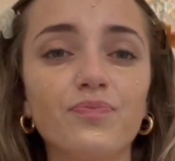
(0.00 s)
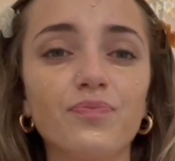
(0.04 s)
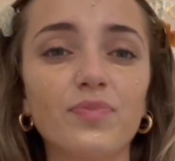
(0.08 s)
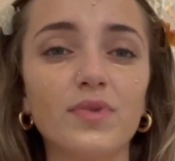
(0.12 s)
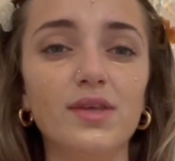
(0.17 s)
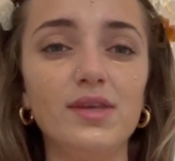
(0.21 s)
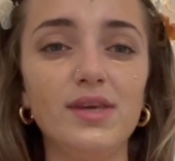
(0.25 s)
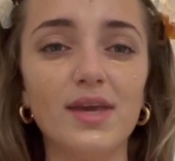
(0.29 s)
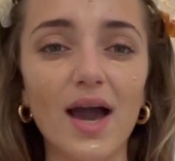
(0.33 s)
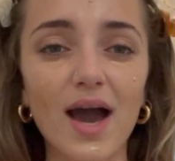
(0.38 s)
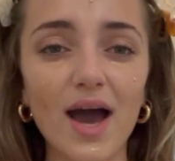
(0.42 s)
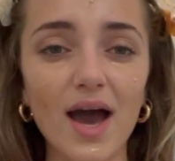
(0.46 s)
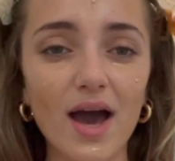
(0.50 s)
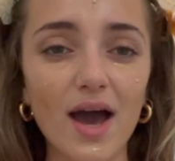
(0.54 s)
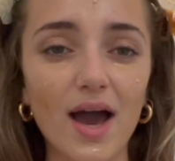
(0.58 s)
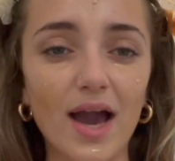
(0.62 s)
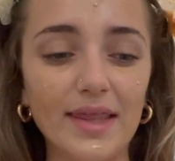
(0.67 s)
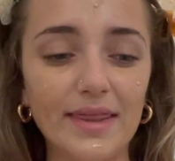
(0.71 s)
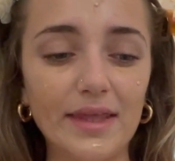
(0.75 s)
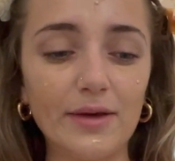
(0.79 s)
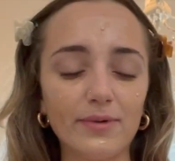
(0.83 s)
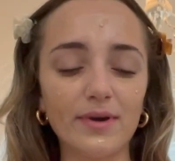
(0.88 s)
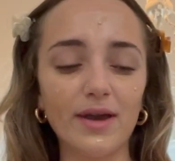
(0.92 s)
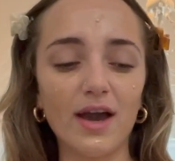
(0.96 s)
yeah,
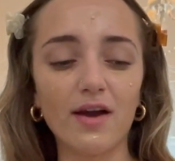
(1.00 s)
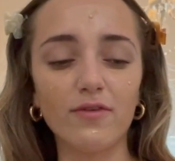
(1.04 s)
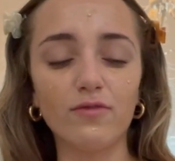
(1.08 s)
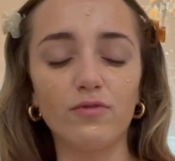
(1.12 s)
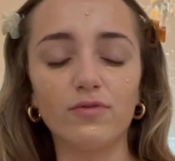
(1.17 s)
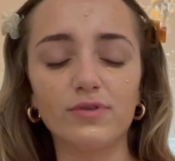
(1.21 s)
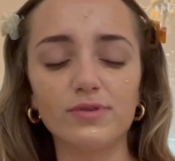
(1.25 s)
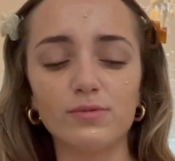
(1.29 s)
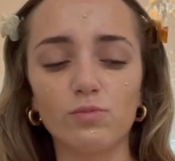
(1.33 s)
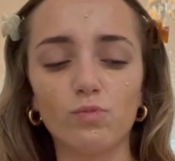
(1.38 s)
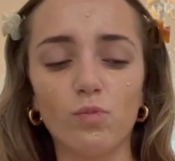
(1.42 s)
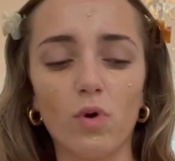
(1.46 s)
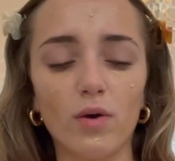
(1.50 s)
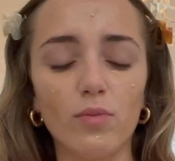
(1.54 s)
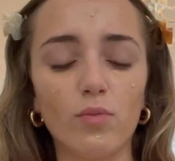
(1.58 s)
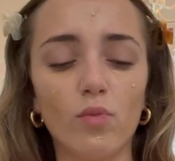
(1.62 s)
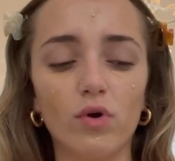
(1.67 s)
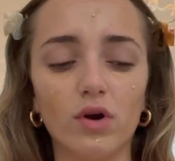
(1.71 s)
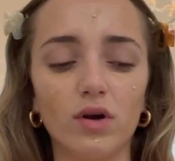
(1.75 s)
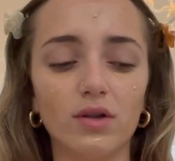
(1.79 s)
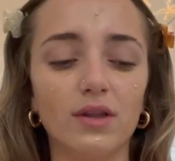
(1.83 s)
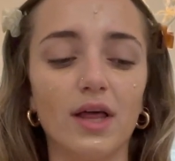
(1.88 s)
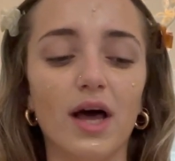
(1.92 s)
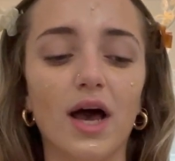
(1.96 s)
I think we have 1
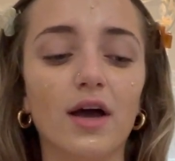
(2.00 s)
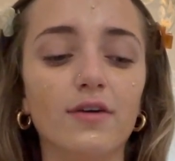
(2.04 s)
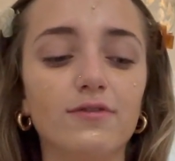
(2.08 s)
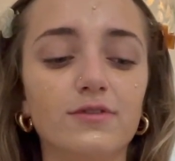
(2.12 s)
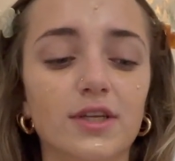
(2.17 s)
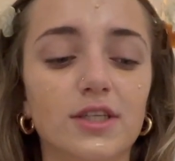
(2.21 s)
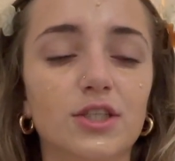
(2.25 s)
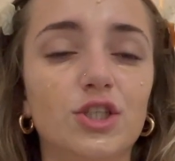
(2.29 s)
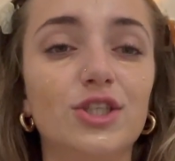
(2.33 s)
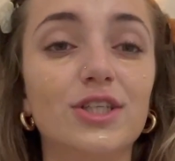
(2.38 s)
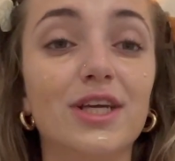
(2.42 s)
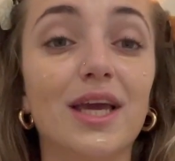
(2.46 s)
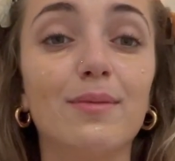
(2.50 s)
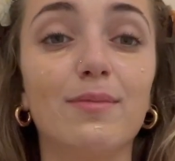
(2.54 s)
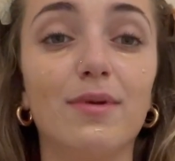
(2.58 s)
more left, and she gave